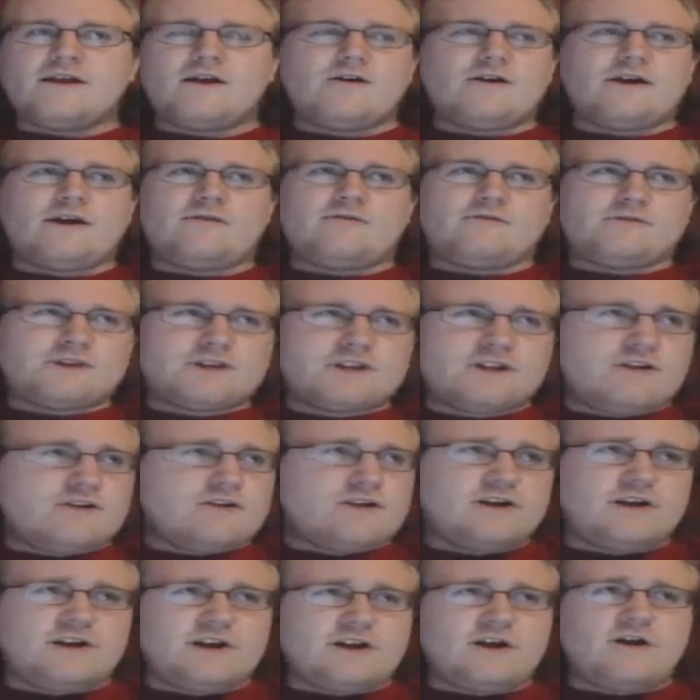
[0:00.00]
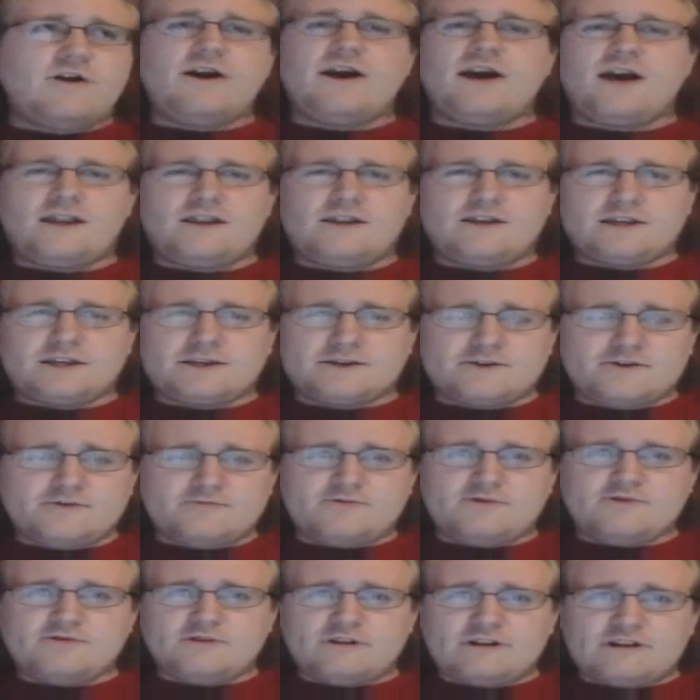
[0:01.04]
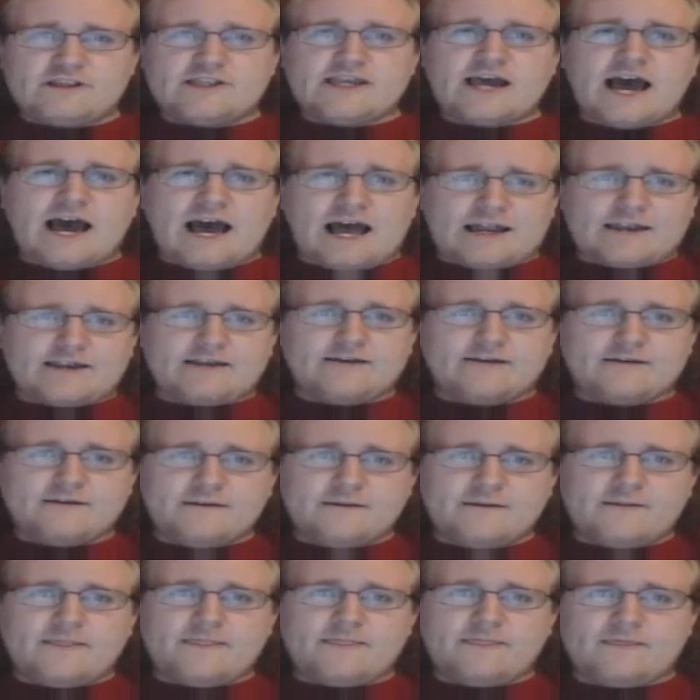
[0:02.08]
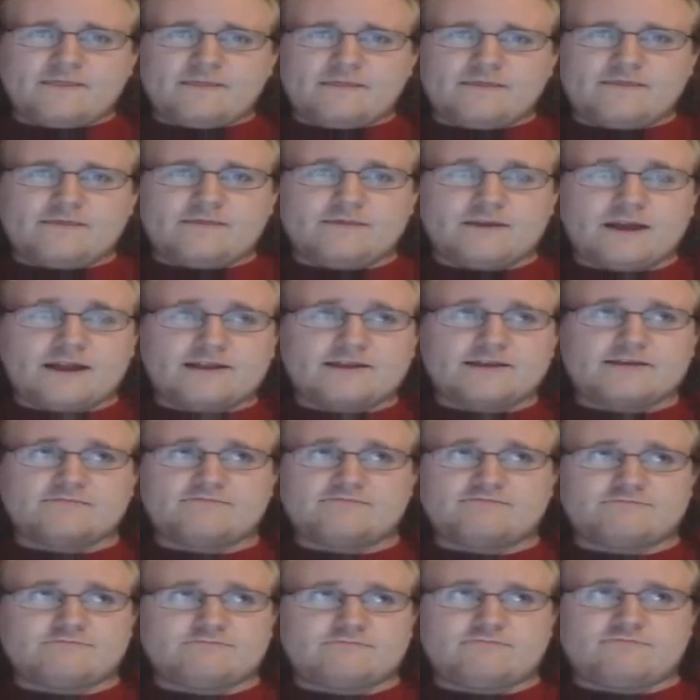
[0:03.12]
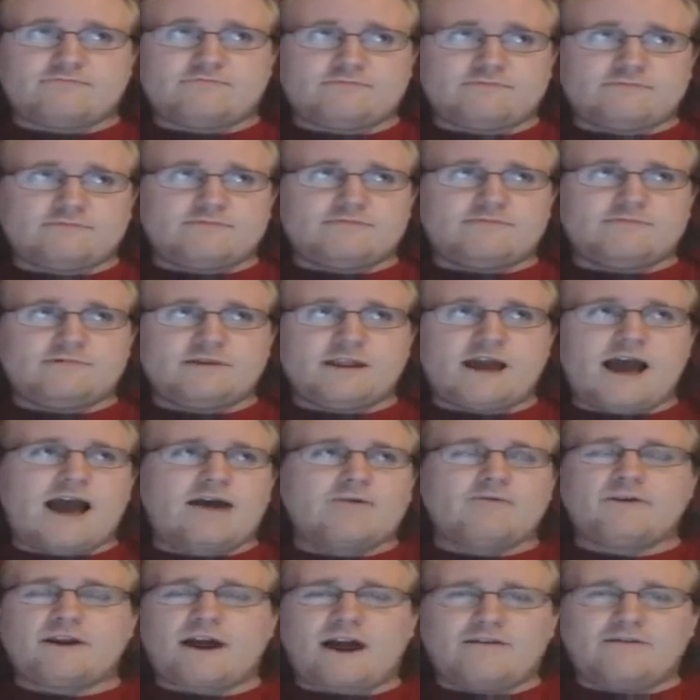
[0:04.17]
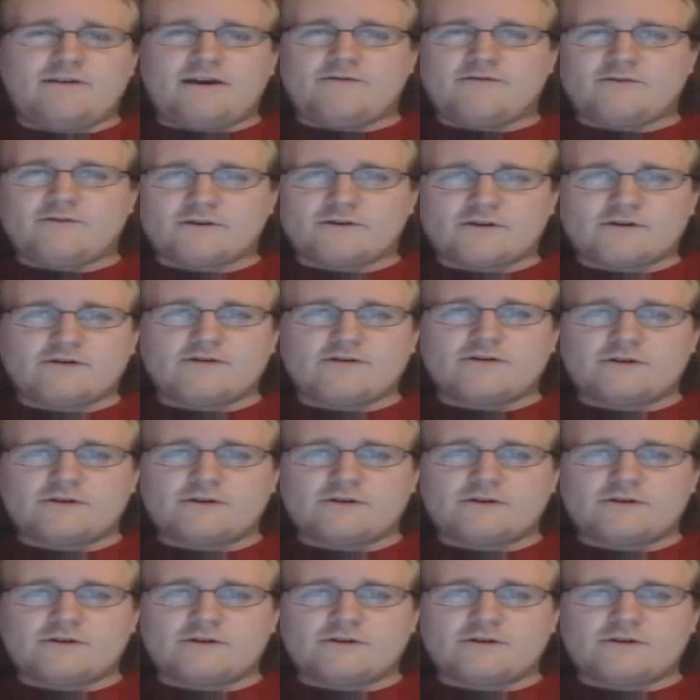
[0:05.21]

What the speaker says: Okay, we're still going to go ahead and assume your little dot. That's not what I've ever